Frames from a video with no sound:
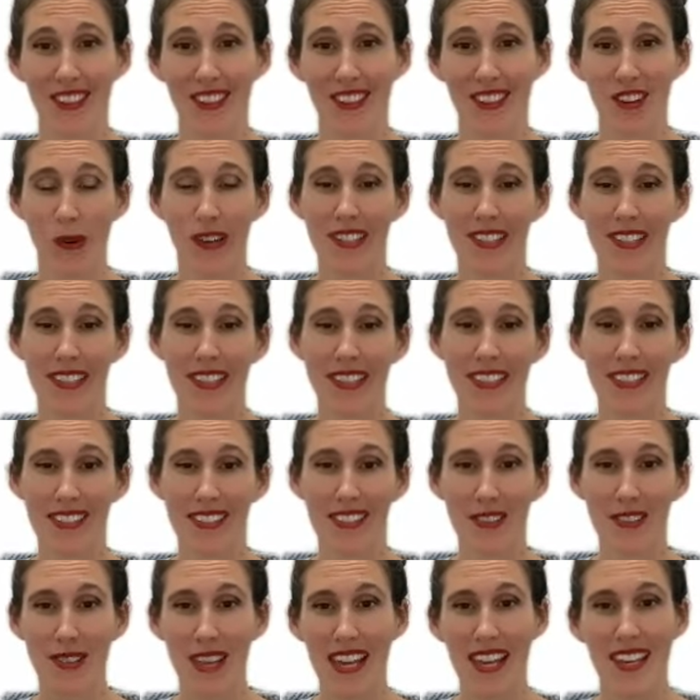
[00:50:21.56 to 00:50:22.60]
the
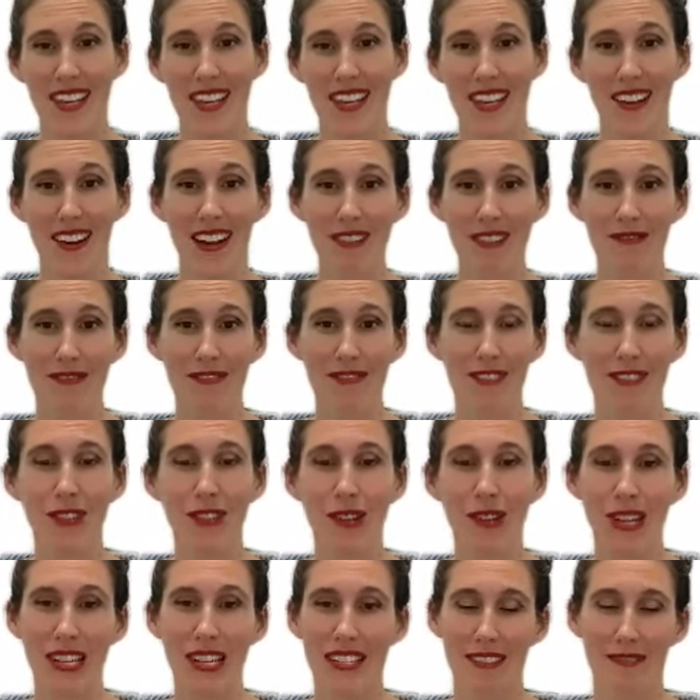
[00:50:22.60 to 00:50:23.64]
courses so they can kind of
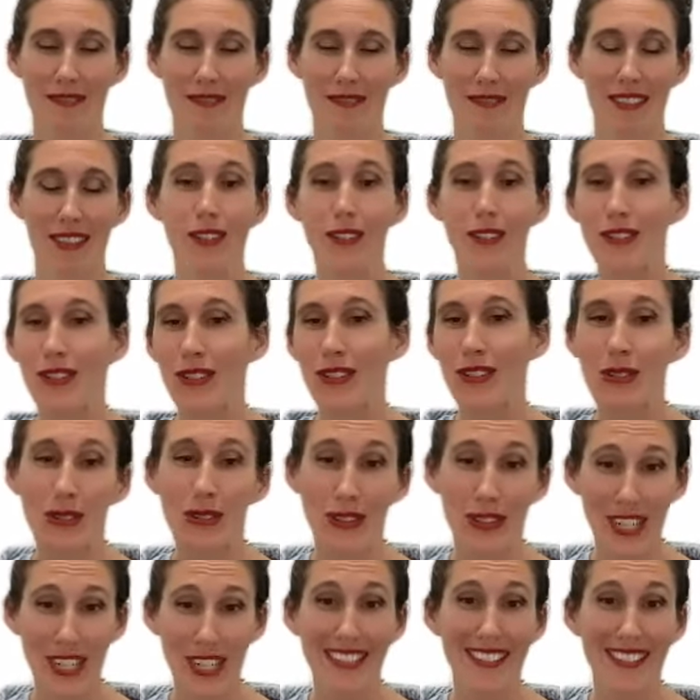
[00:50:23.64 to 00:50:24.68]
learn and de- learn
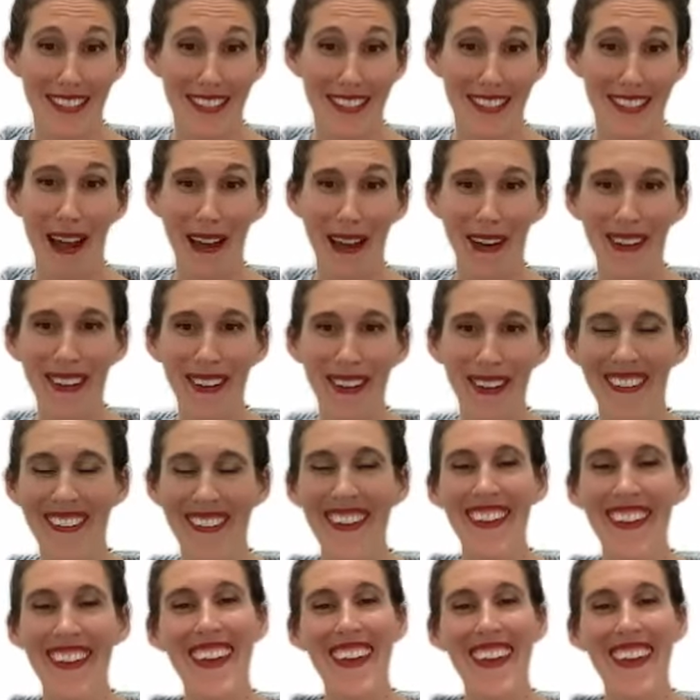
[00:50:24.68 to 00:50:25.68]
their learning style